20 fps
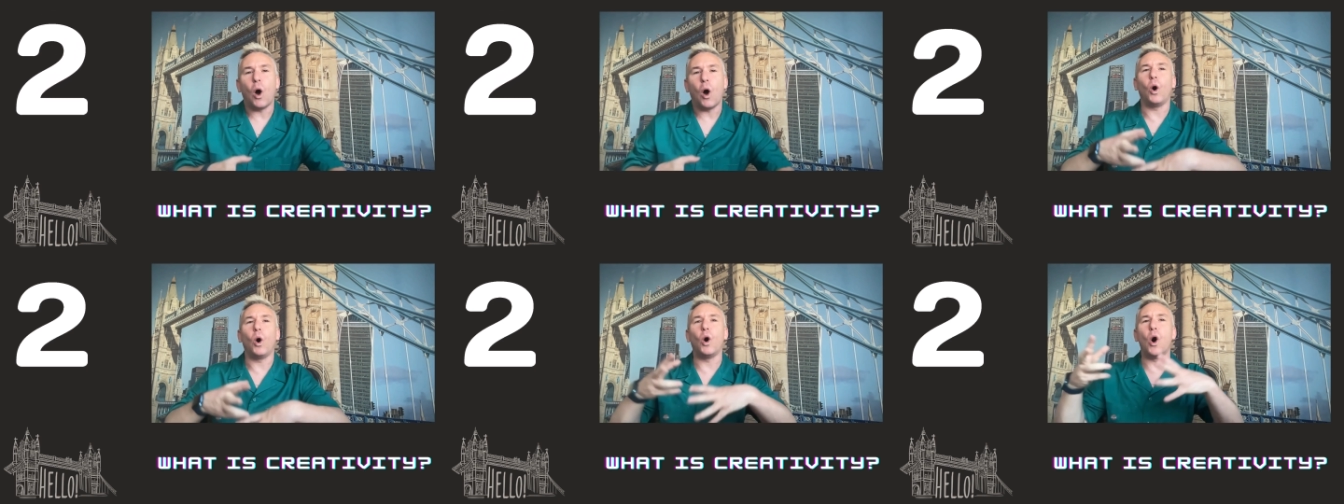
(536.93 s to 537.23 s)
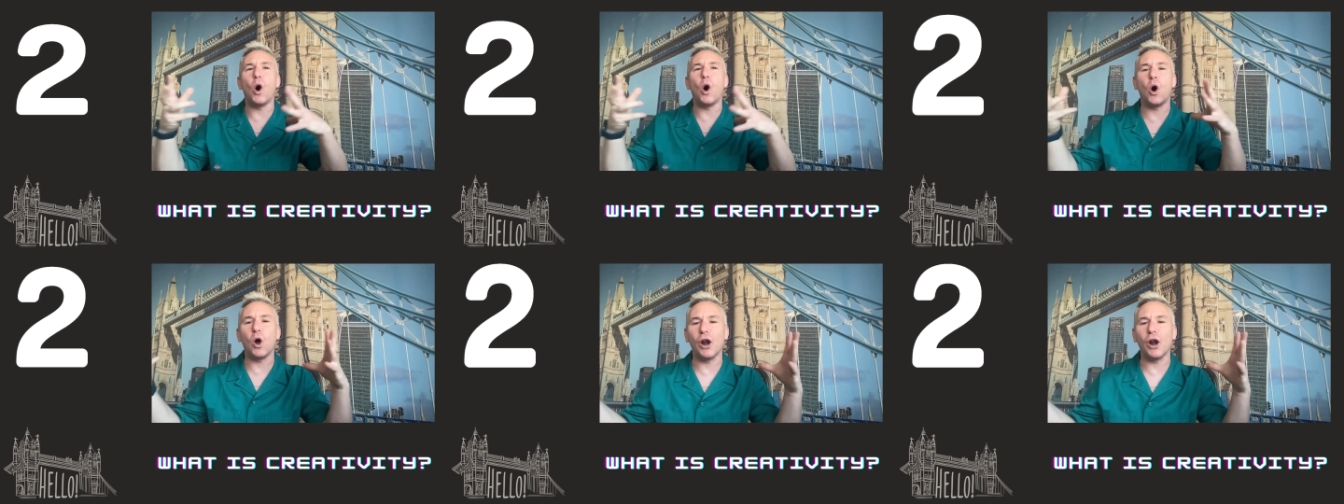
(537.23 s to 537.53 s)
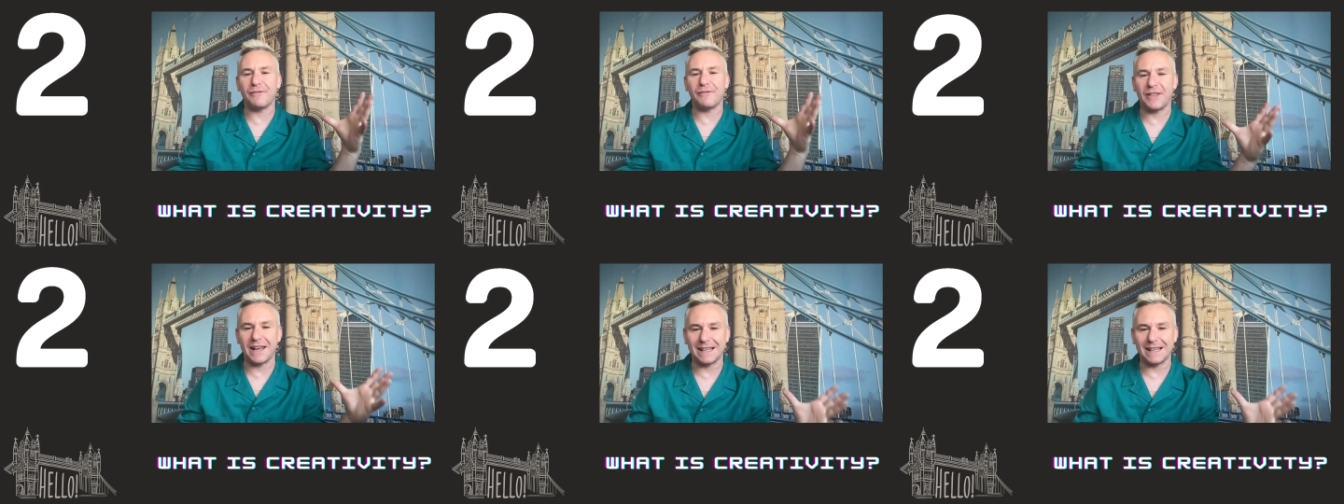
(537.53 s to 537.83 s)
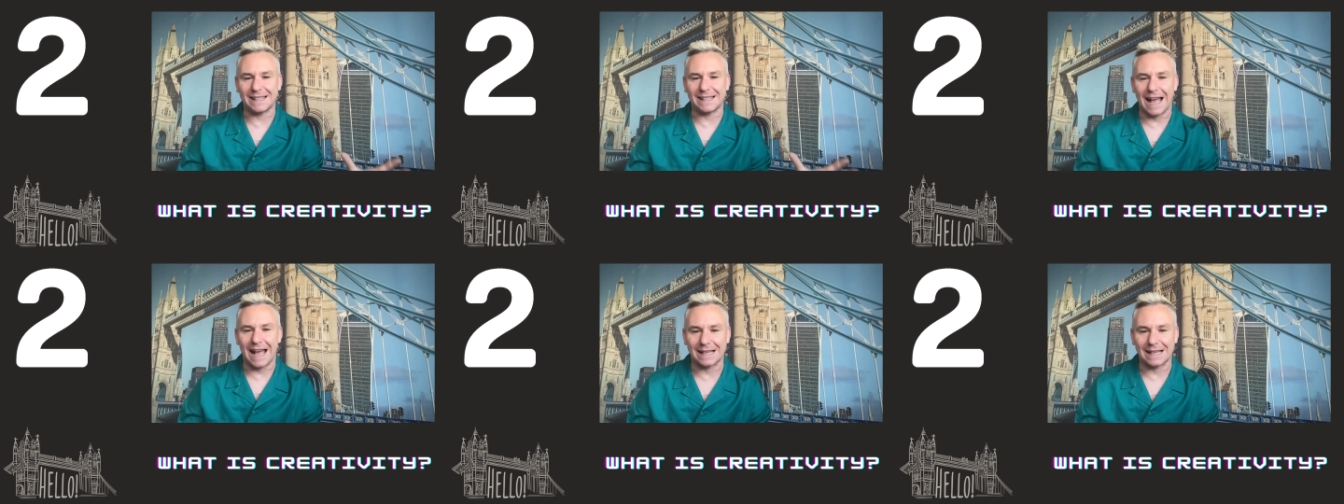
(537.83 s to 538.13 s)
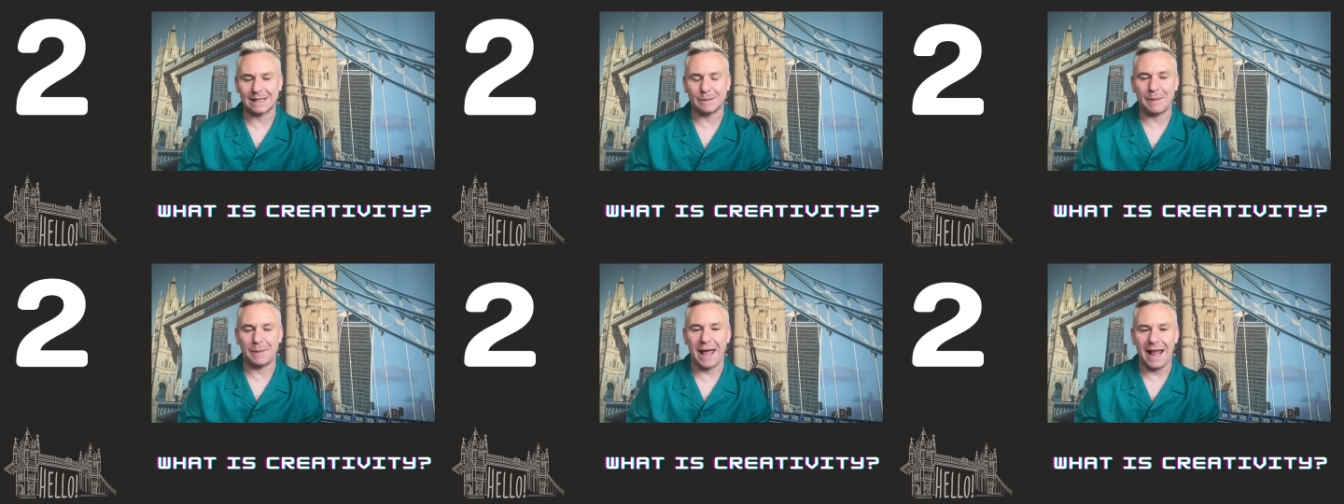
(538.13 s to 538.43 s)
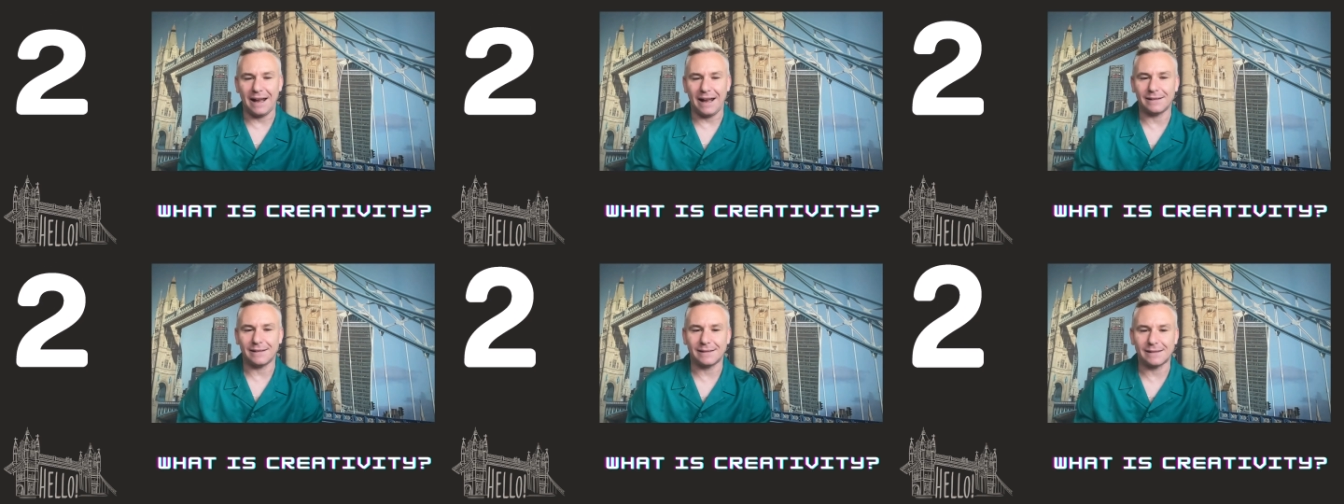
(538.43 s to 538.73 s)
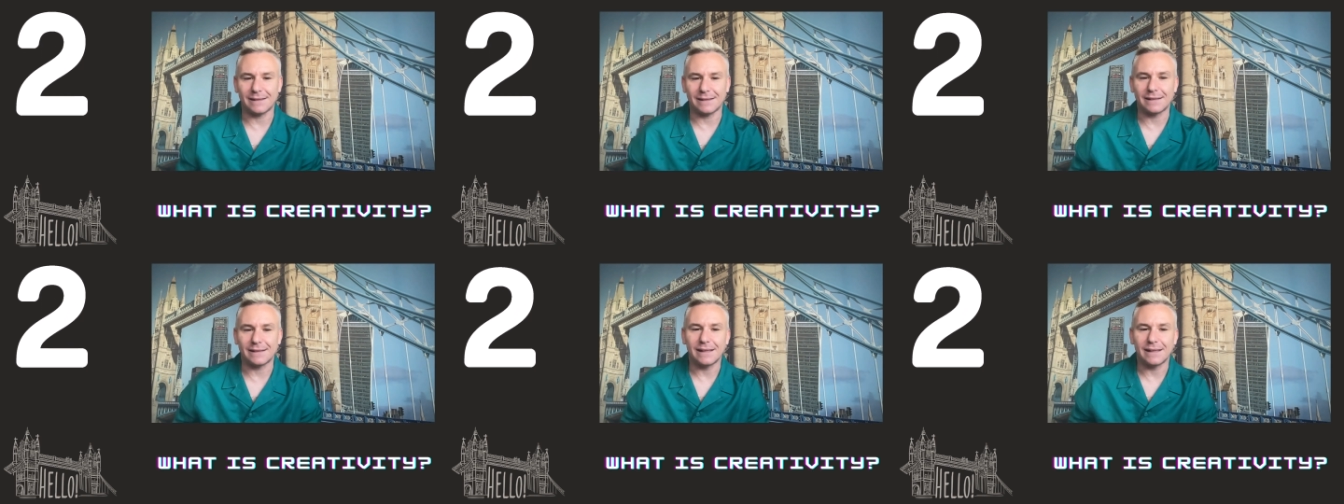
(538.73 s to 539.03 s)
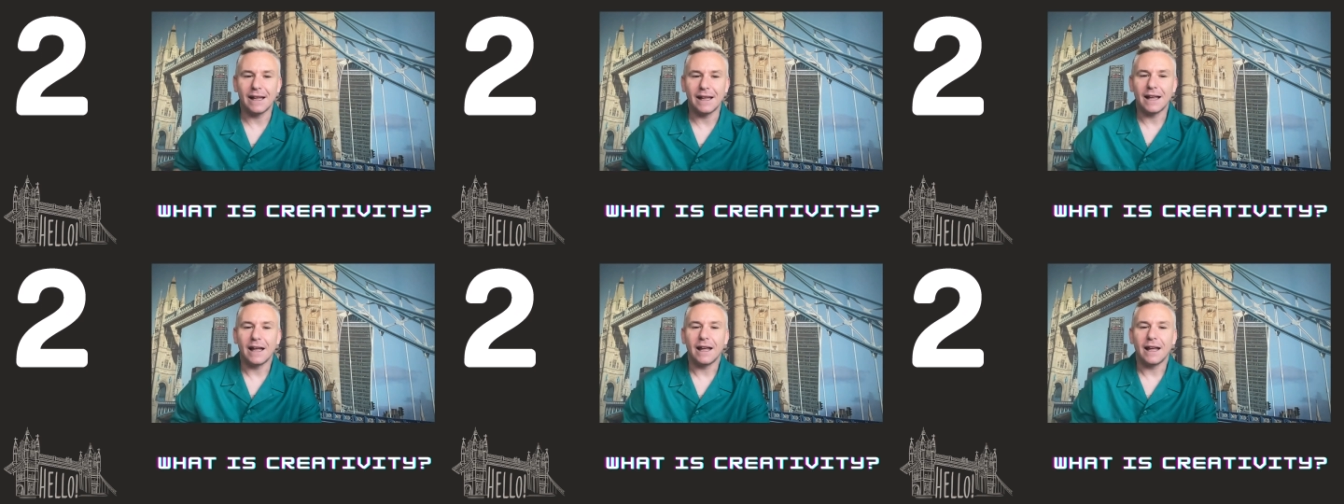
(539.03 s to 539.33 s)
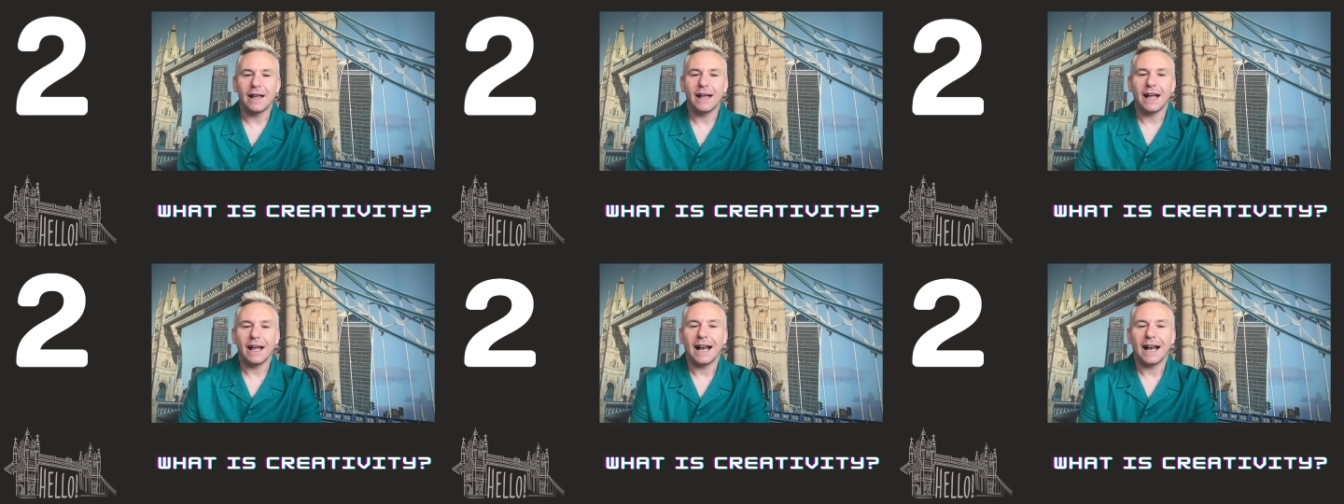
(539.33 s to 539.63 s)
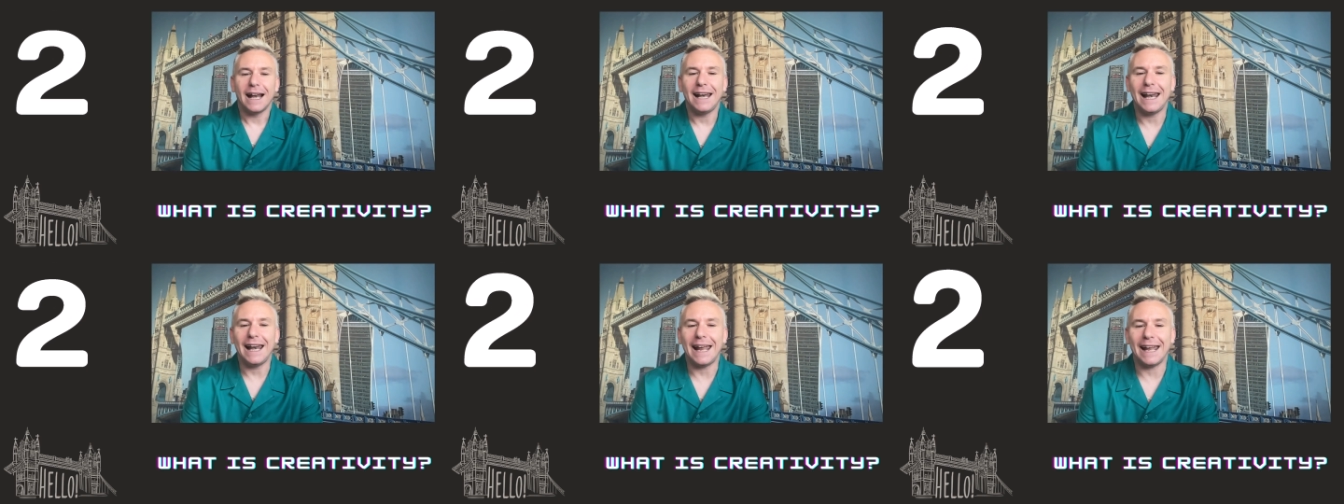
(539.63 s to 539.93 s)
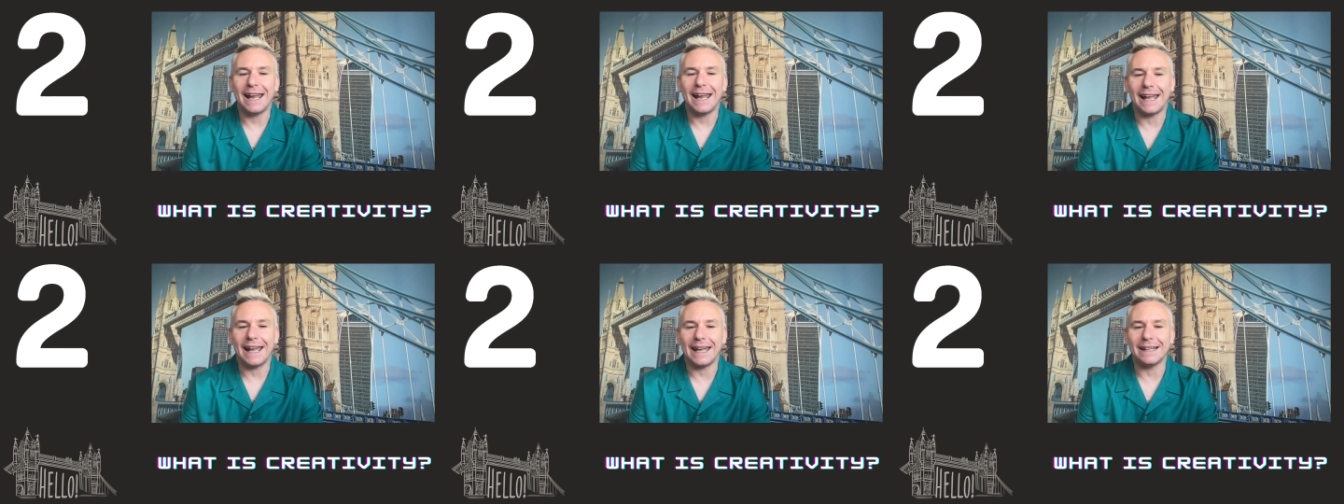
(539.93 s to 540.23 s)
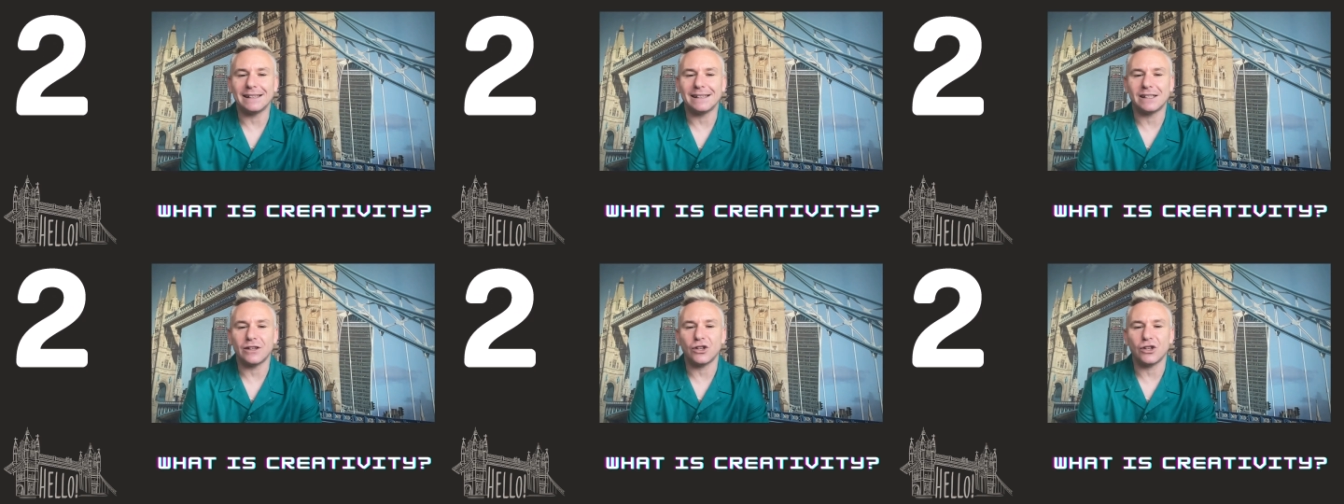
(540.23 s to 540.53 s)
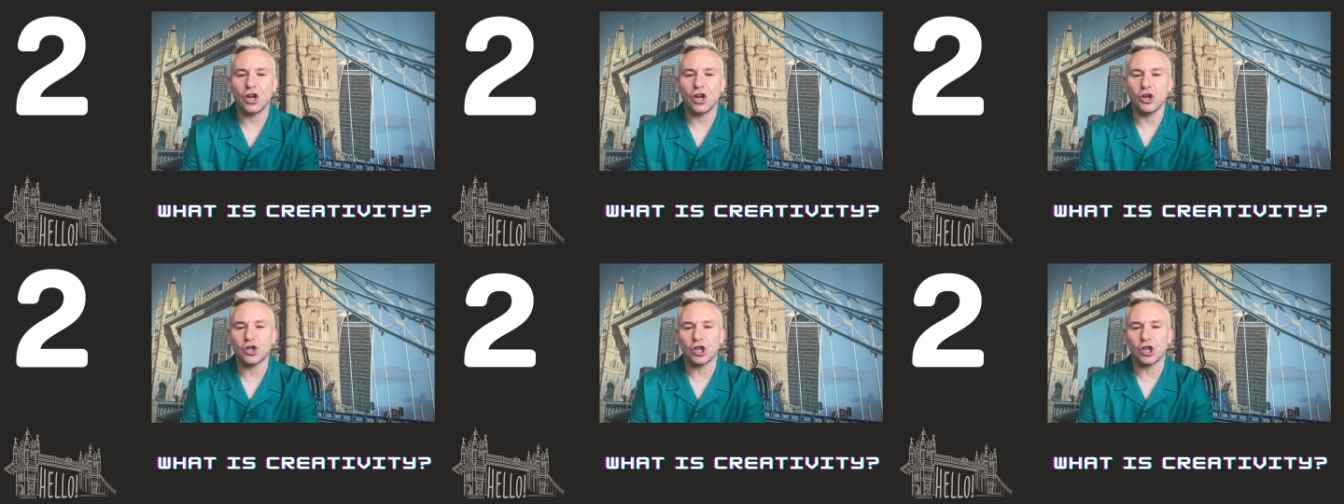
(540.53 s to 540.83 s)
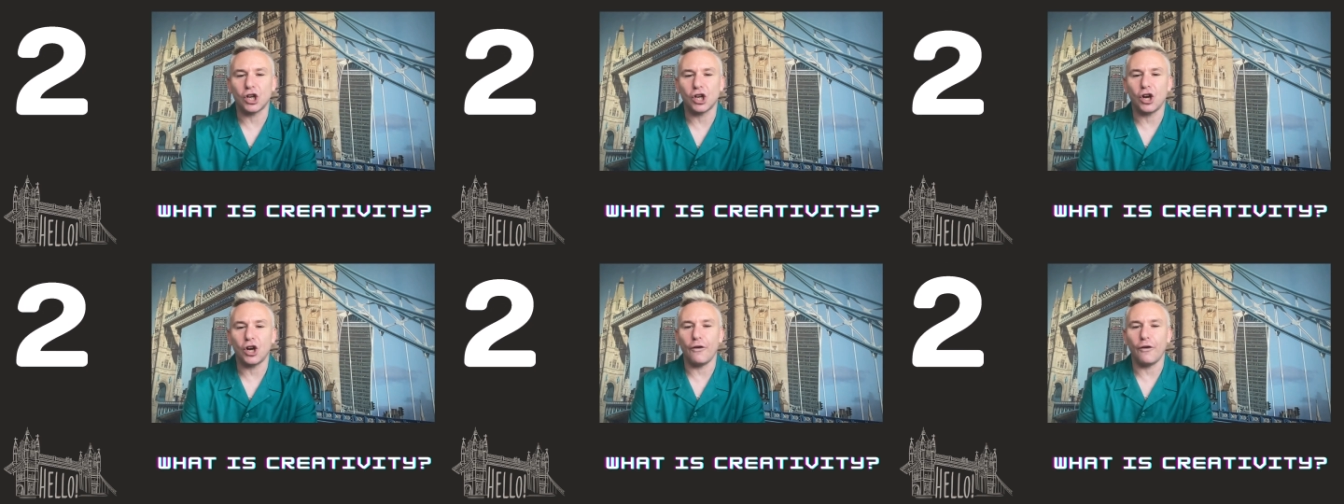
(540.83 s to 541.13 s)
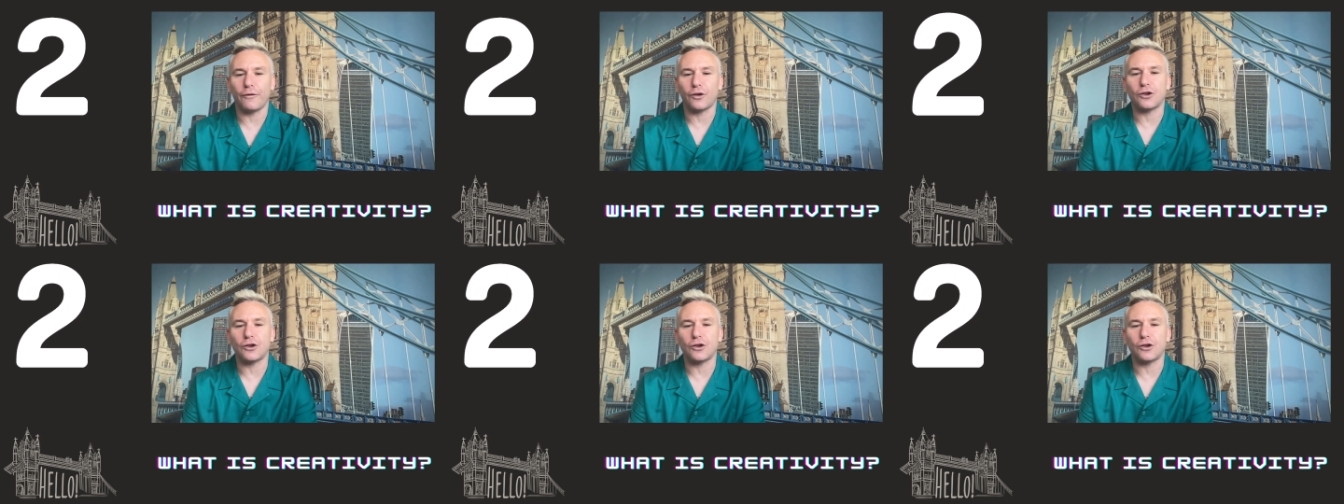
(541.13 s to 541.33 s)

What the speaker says: all of these aspects link into the notion of